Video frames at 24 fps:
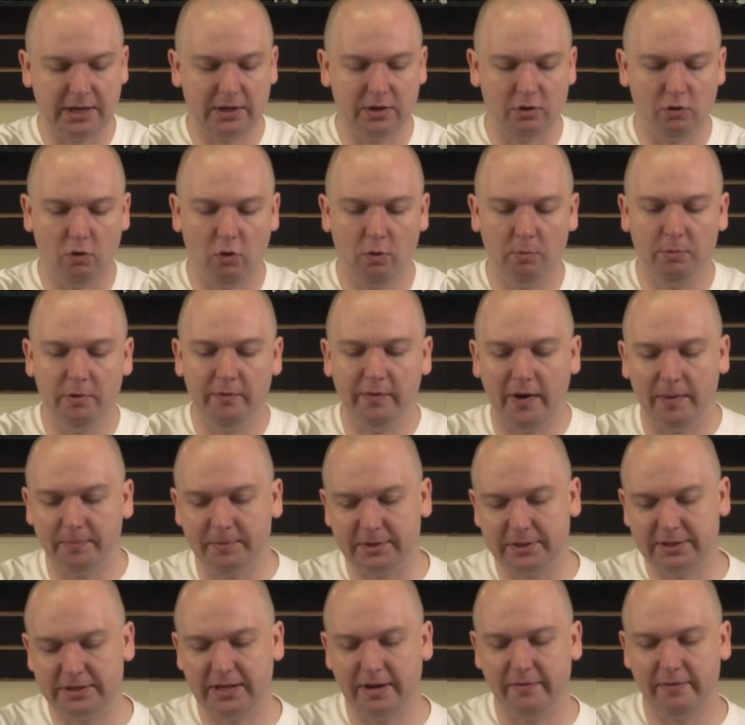they can all move up
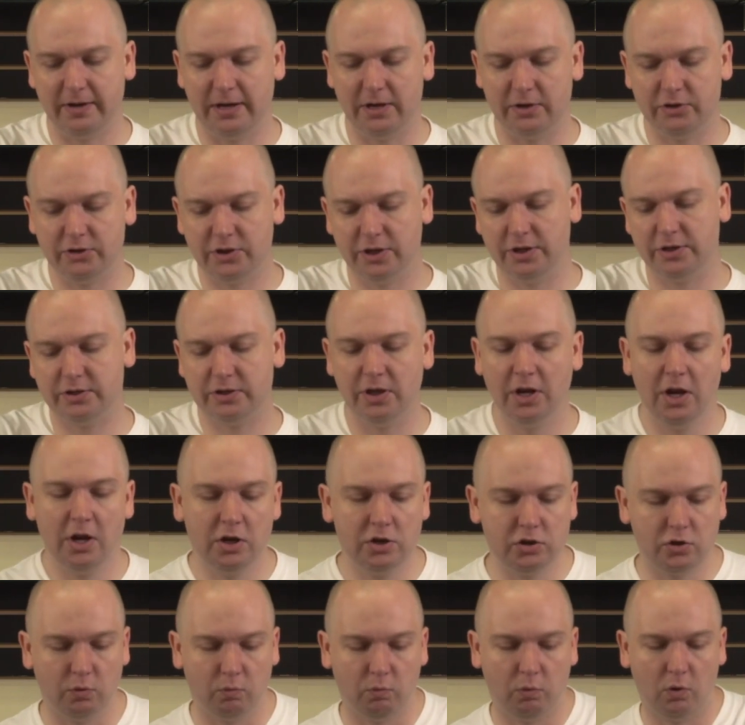to 7 inches
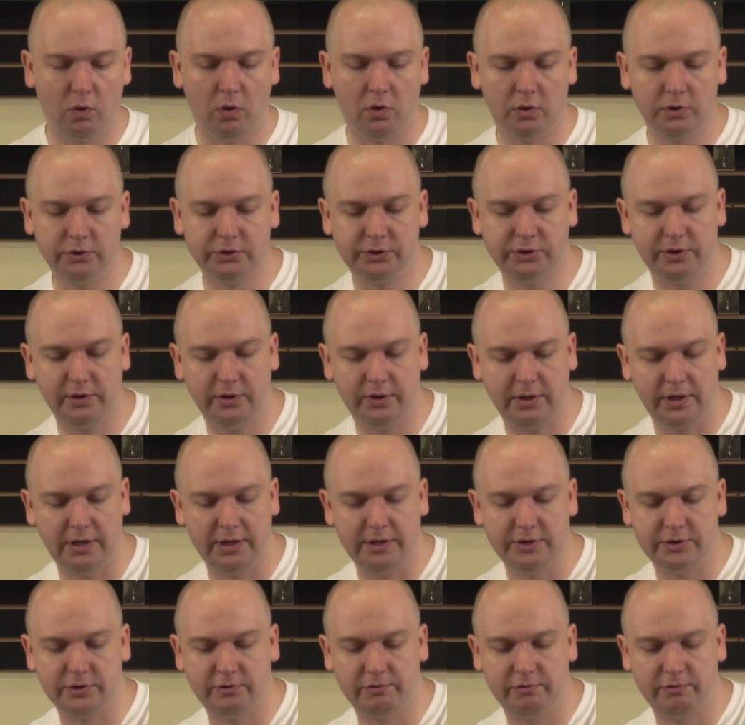towards these